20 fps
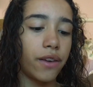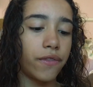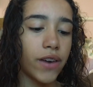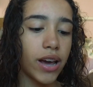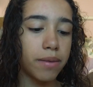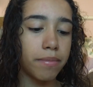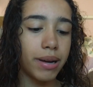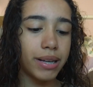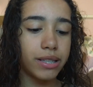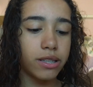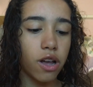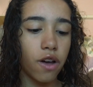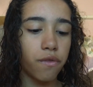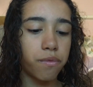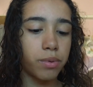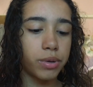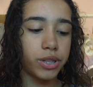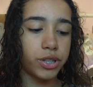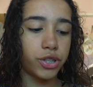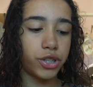I fed
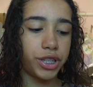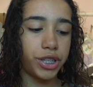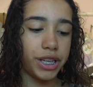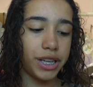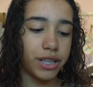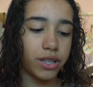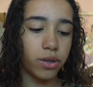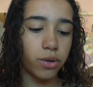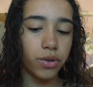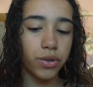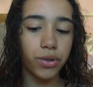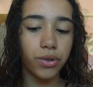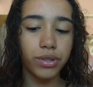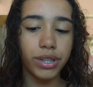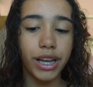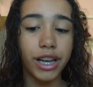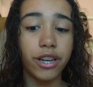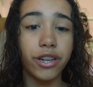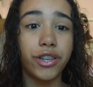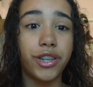myself was cheese doodles
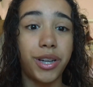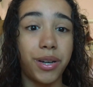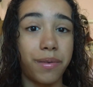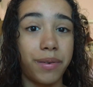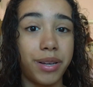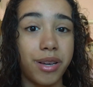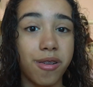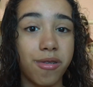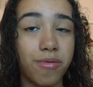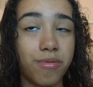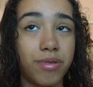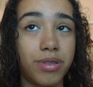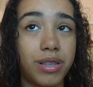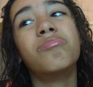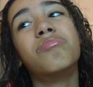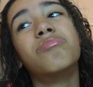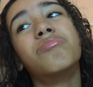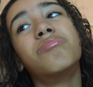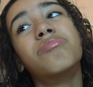and Cheerios.